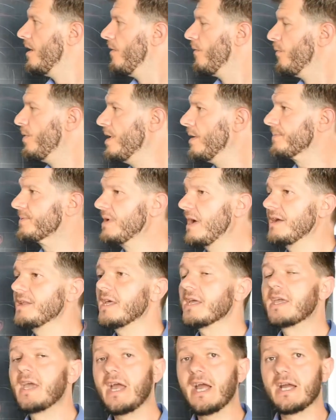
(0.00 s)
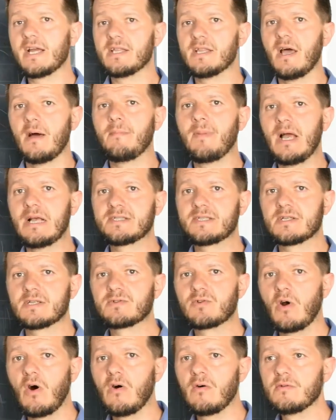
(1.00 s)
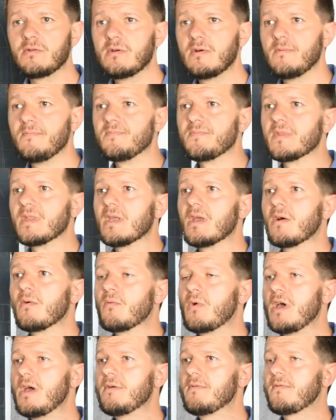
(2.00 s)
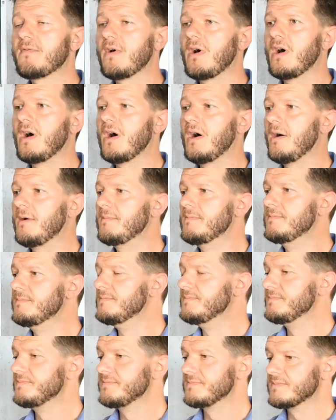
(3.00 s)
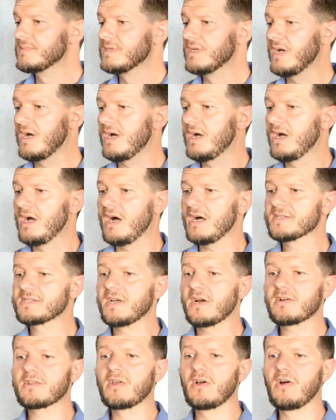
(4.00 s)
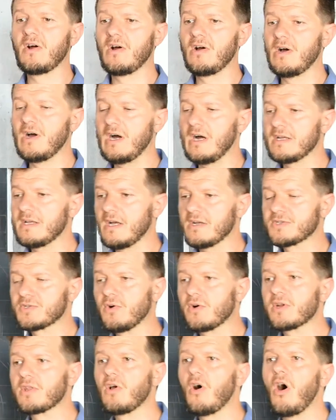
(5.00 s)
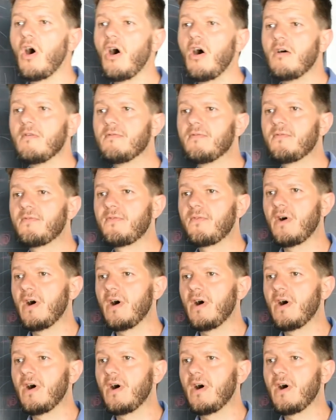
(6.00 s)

we obtain again a basic drone with a sort of